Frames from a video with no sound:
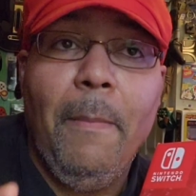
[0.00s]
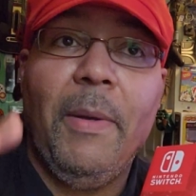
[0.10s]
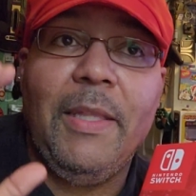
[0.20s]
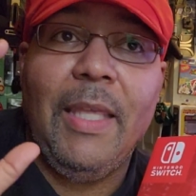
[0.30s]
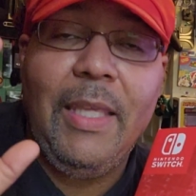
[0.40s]

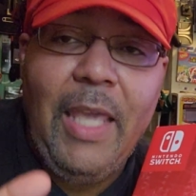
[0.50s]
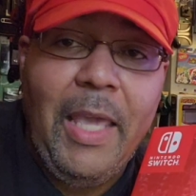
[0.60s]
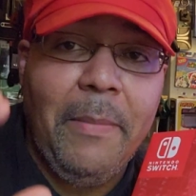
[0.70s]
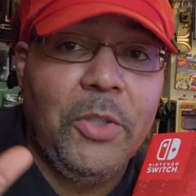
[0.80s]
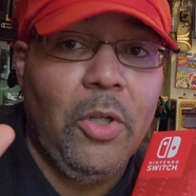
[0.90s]
but the
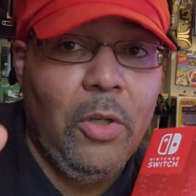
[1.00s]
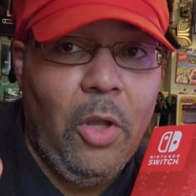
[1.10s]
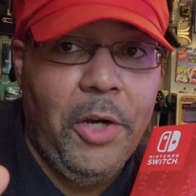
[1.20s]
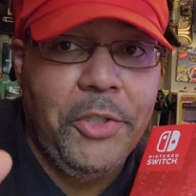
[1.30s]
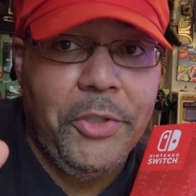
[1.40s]
games are
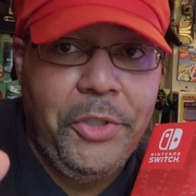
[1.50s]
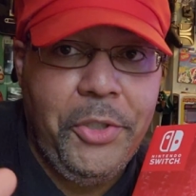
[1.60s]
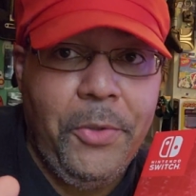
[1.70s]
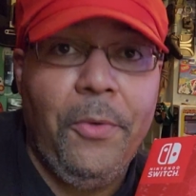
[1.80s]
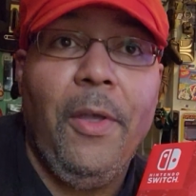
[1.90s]
larger
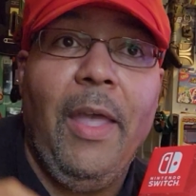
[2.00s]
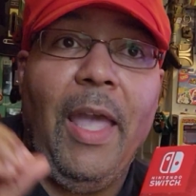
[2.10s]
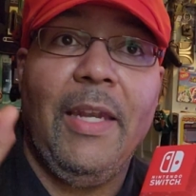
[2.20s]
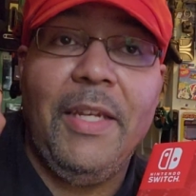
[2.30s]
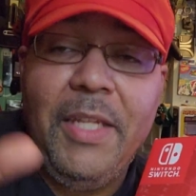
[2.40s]
too,
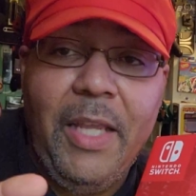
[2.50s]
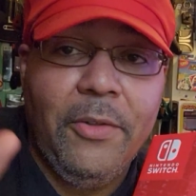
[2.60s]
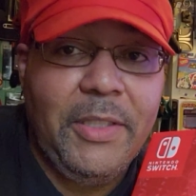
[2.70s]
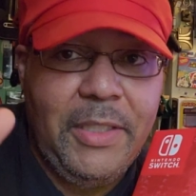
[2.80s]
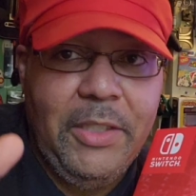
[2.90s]
and the
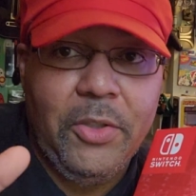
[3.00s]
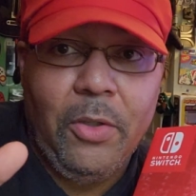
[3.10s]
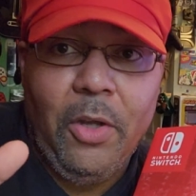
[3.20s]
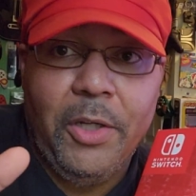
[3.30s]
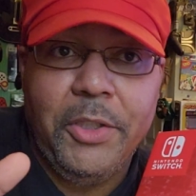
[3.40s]
DLCs are
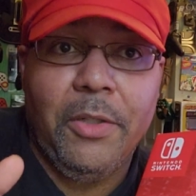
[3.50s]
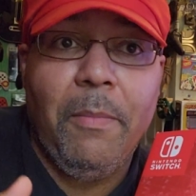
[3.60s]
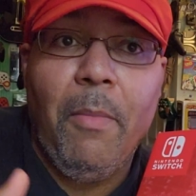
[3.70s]
larger.